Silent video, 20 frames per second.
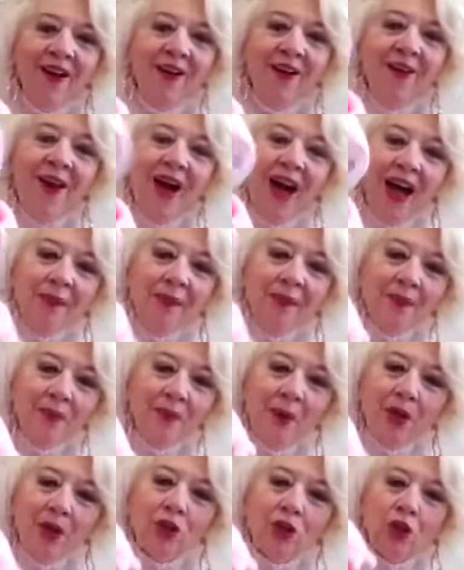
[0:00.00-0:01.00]
Oh, hi,
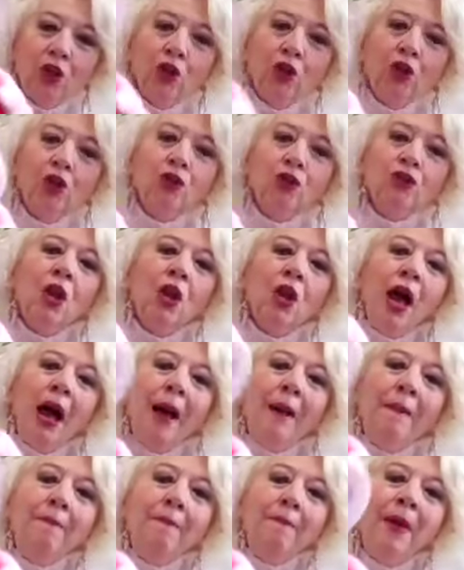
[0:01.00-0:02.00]
boys and girls.
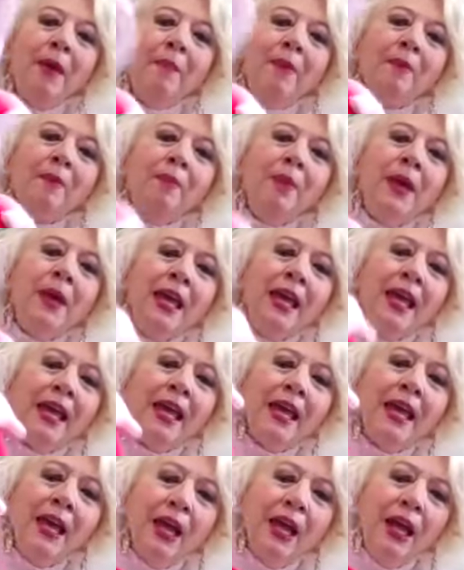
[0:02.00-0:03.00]
I'm Peppa
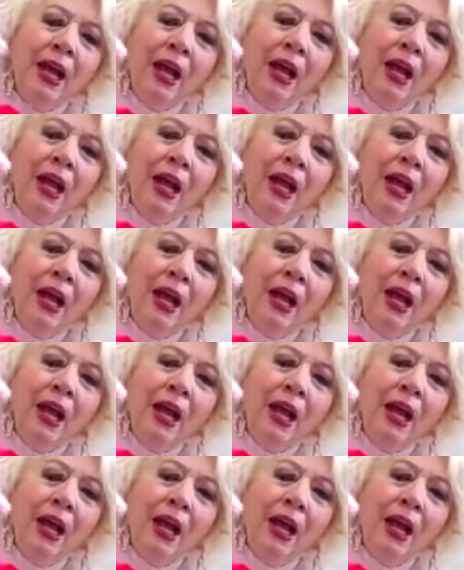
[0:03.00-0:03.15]
Pig.